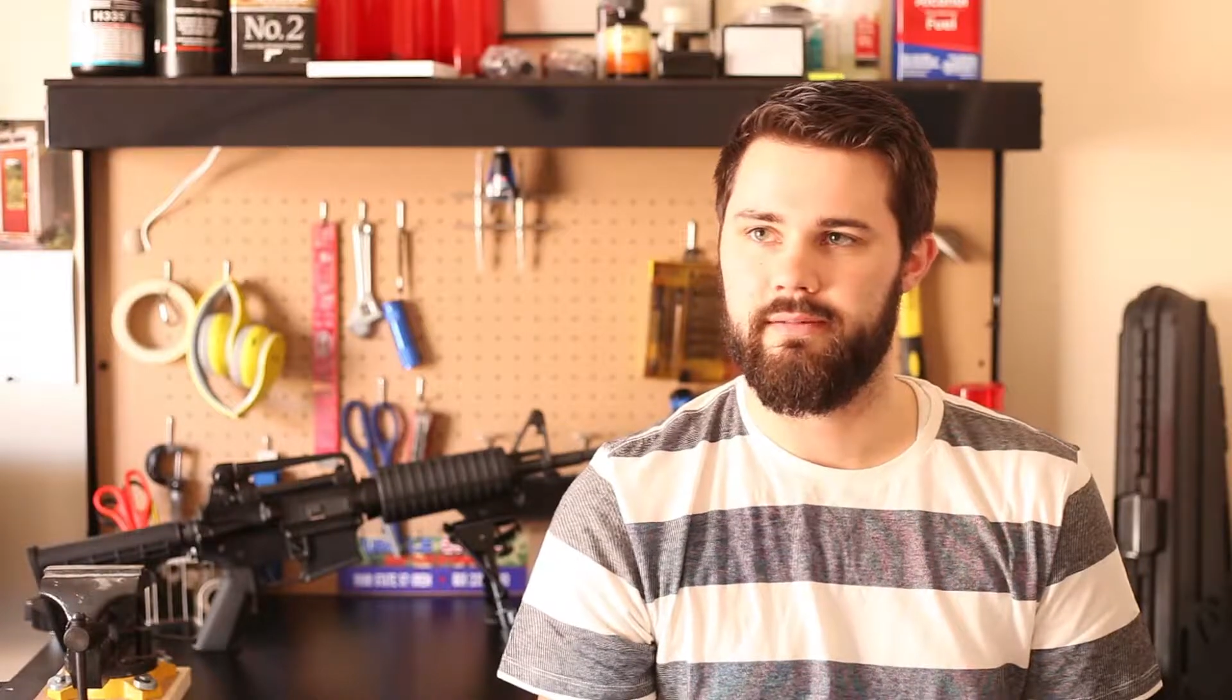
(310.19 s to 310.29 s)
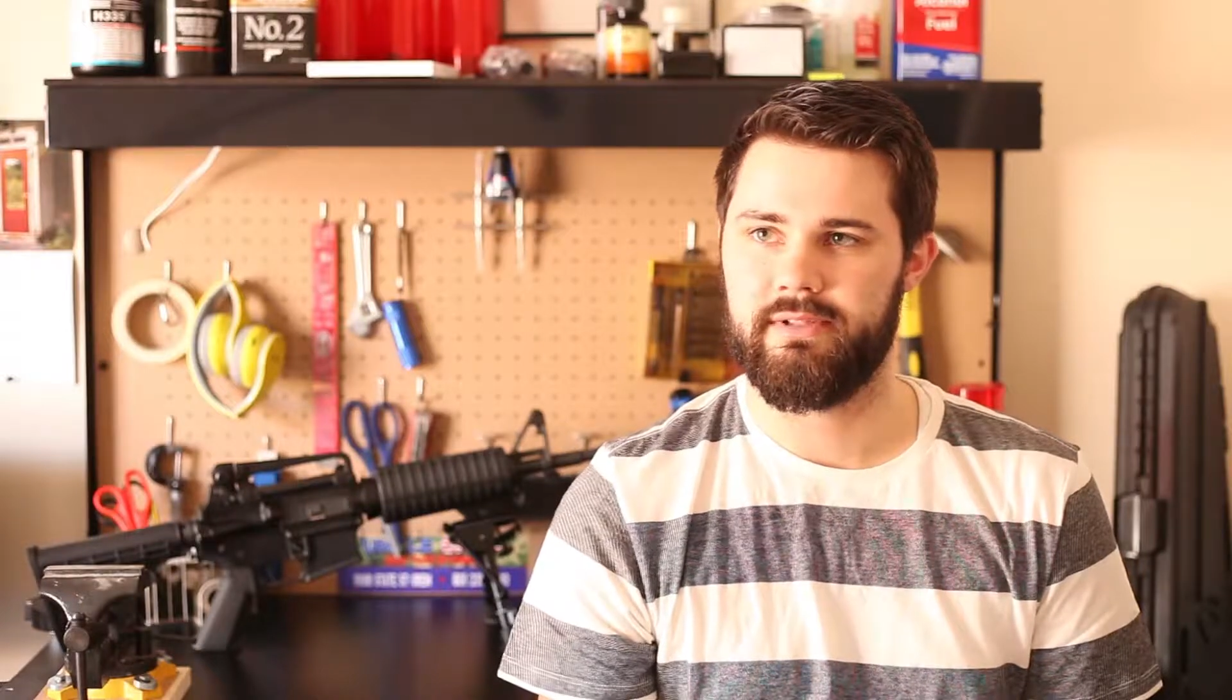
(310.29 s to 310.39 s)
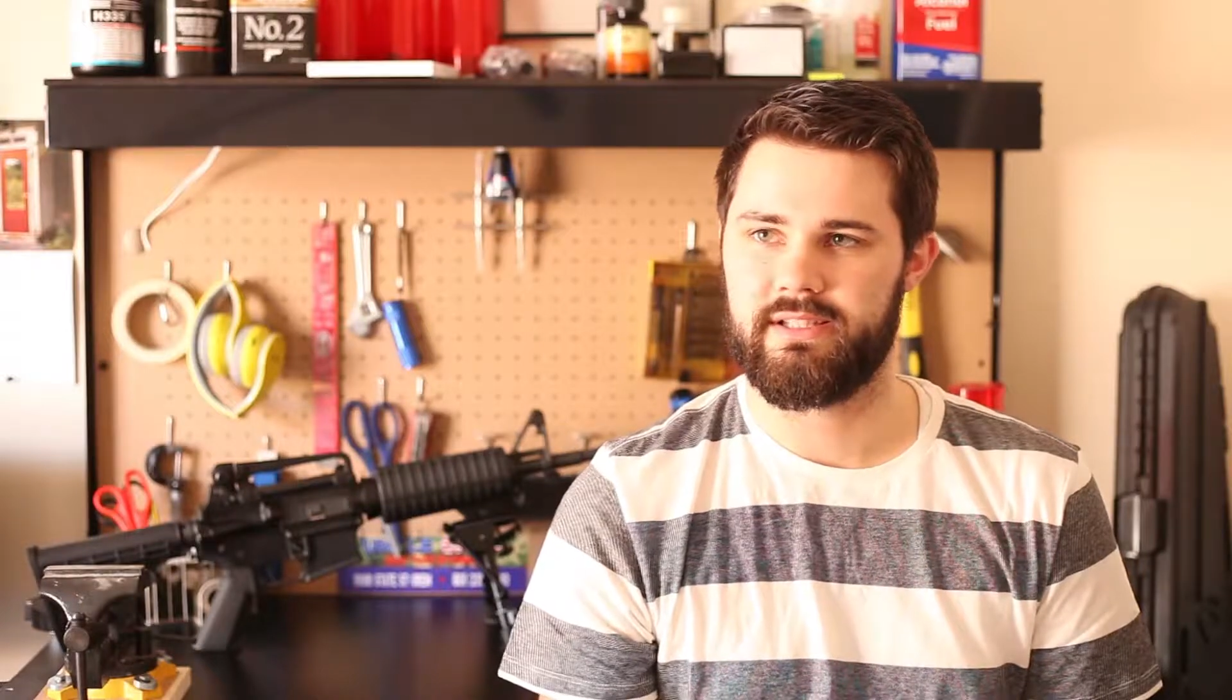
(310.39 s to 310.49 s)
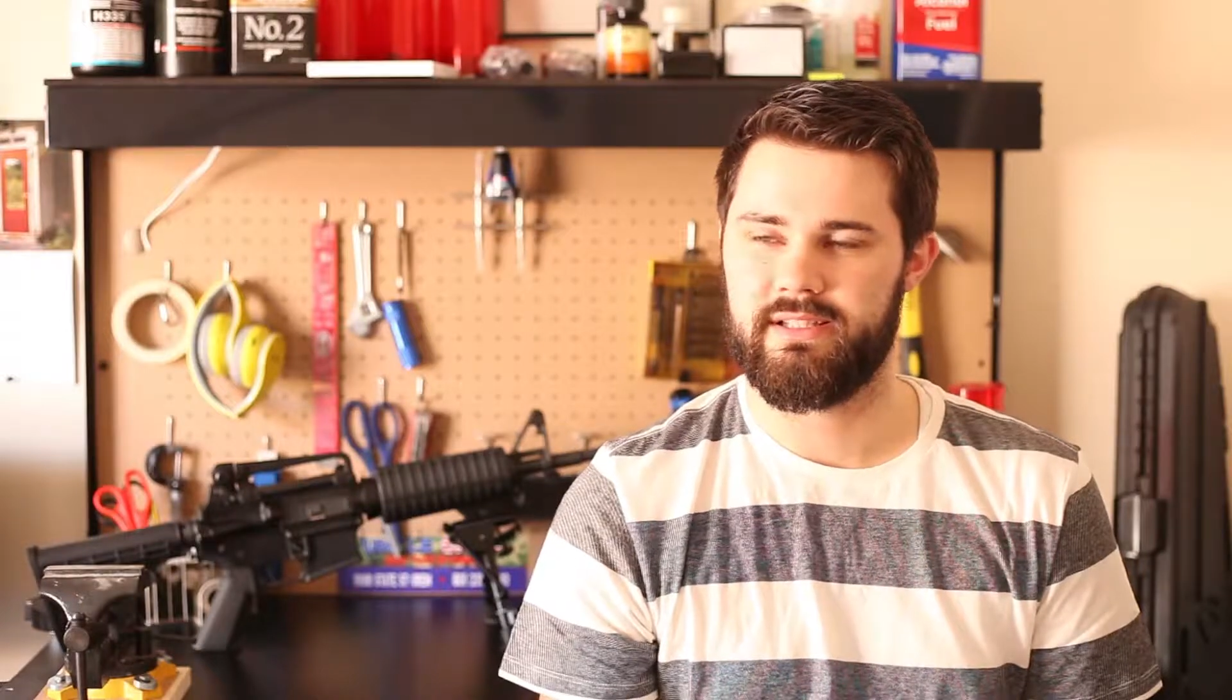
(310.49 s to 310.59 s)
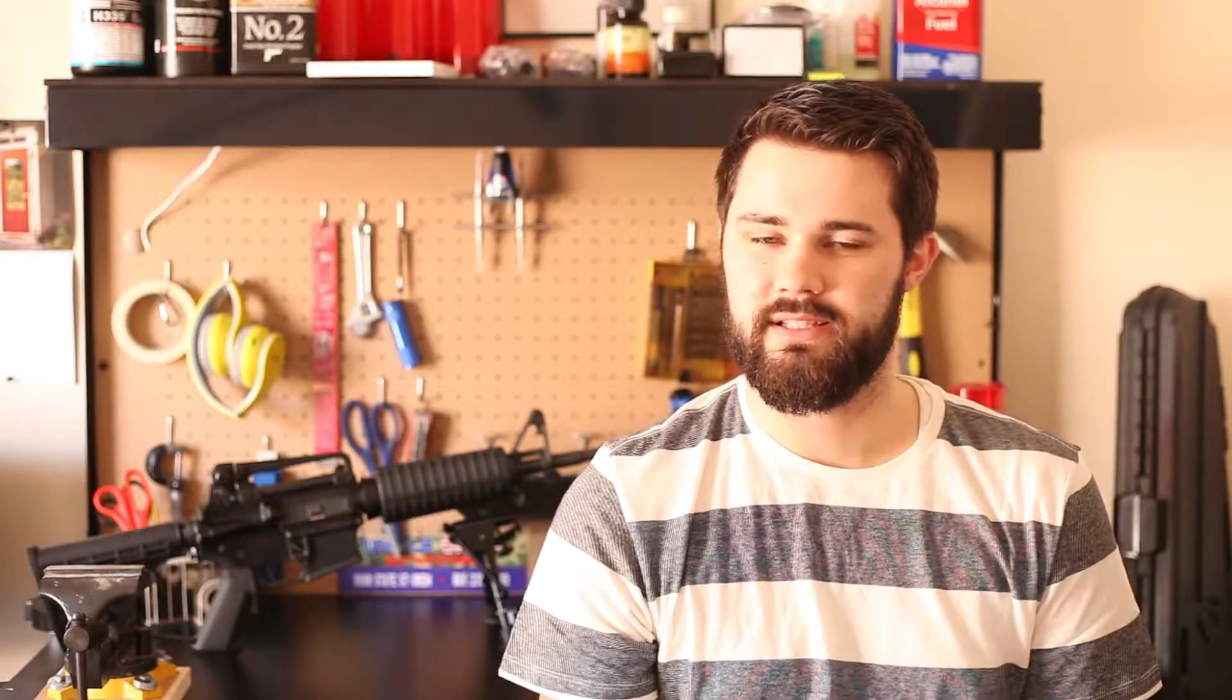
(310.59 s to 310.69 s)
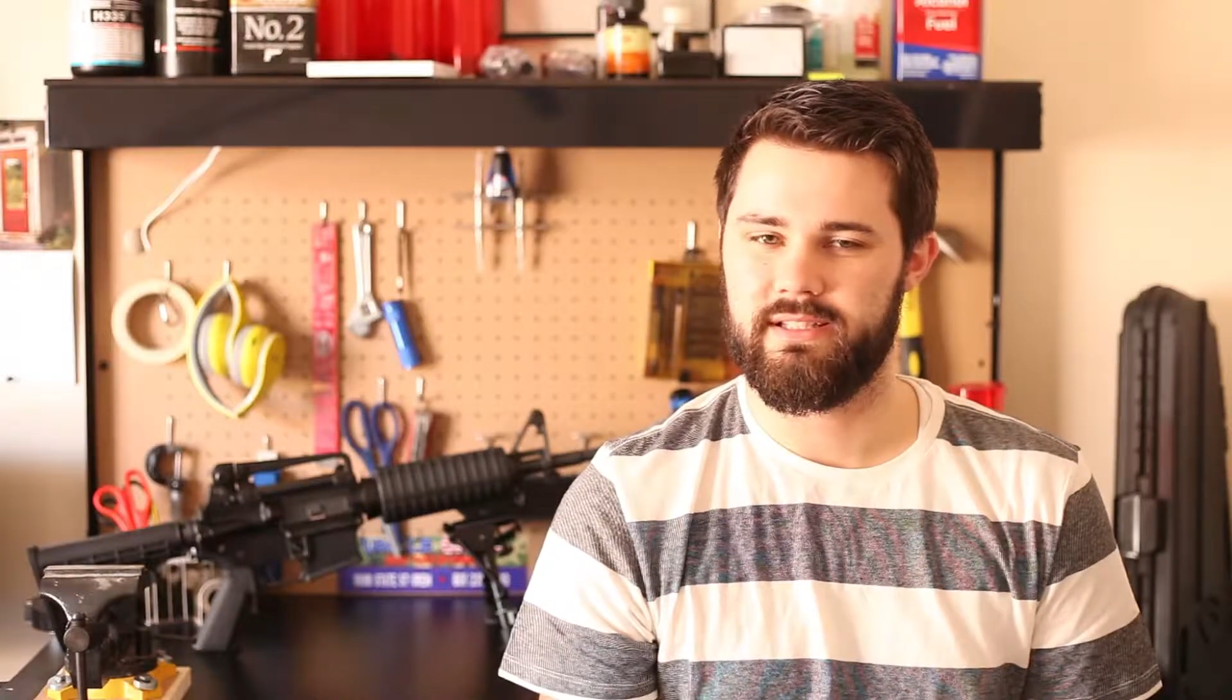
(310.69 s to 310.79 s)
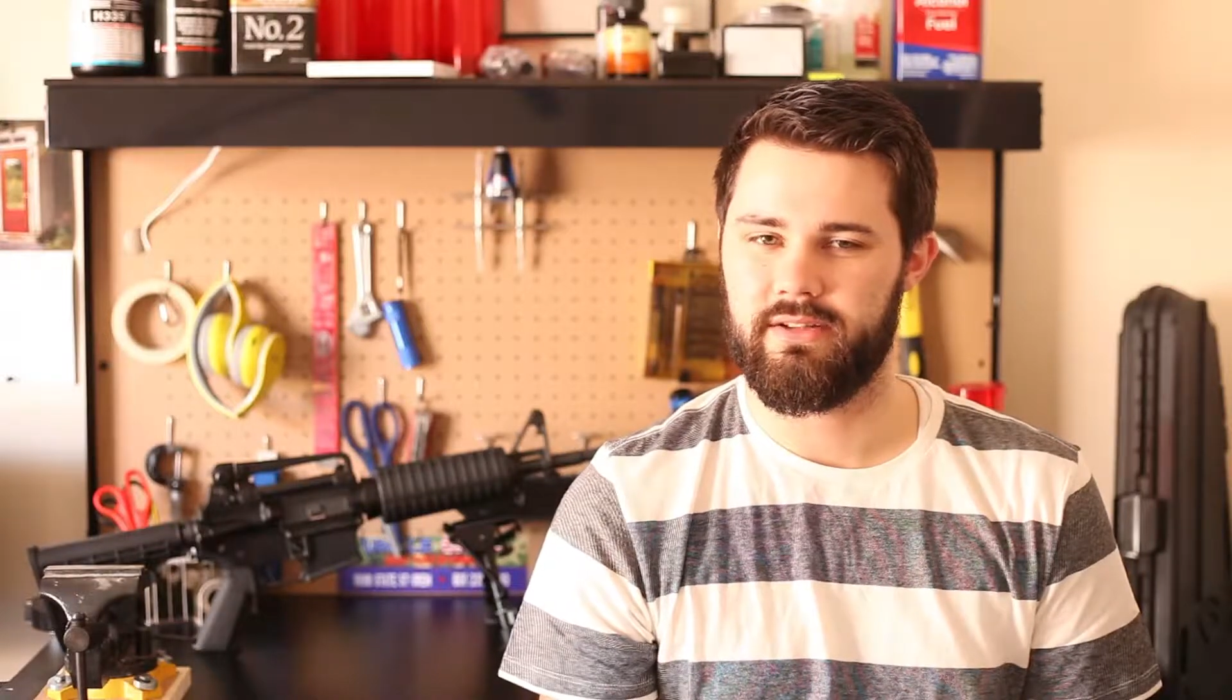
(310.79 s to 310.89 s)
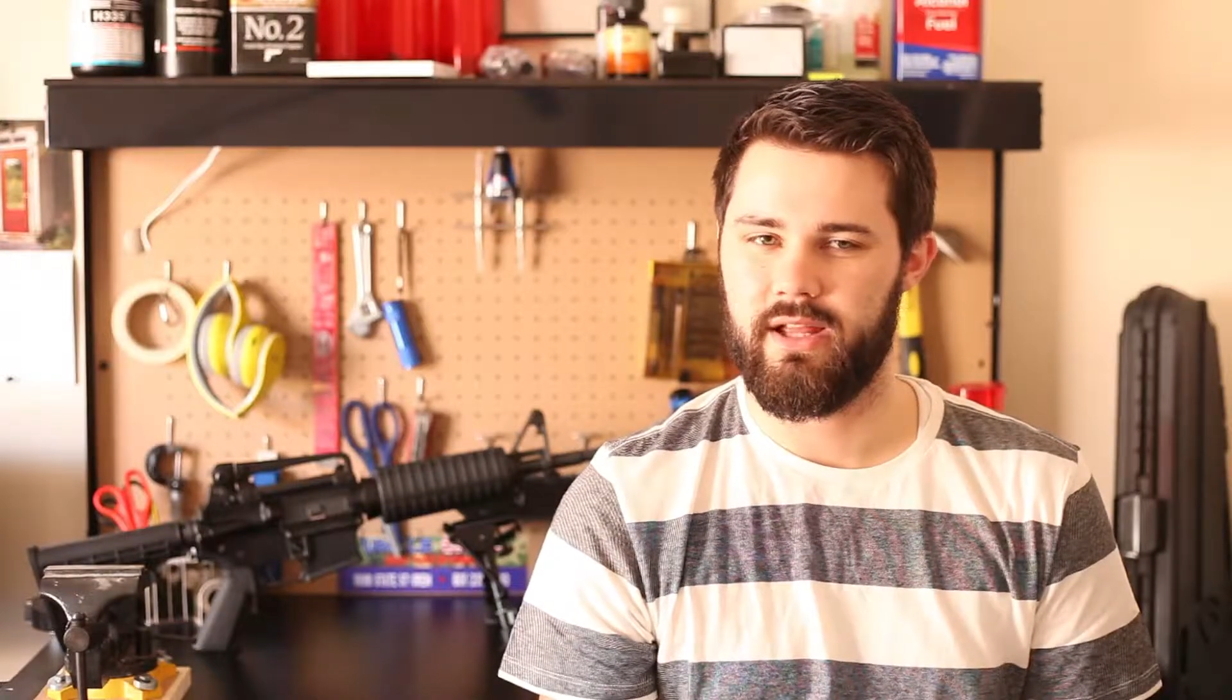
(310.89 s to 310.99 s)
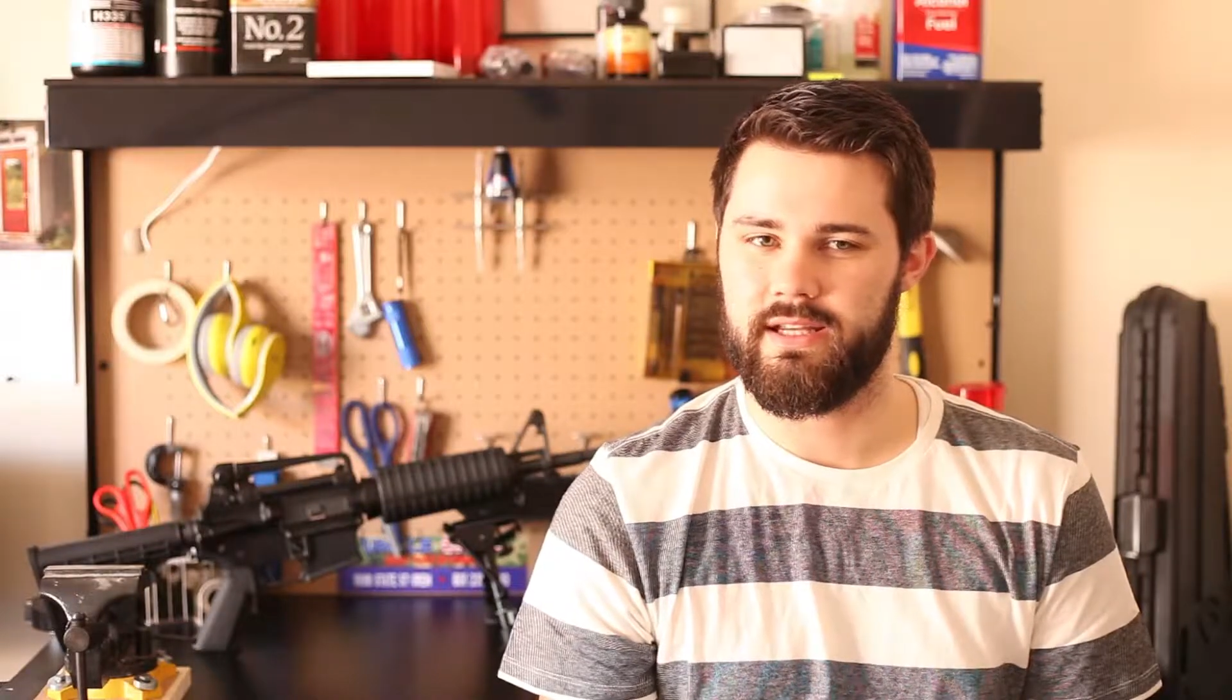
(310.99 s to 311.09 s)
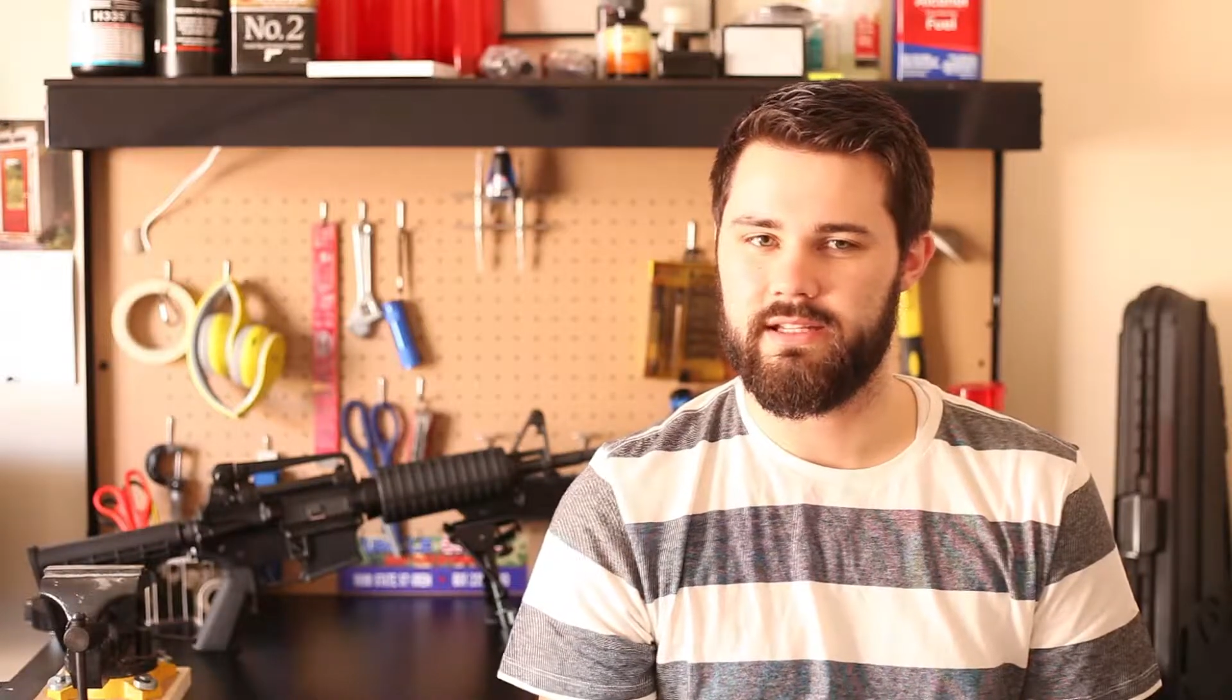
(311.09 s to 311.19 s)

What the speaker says: just because it's a lot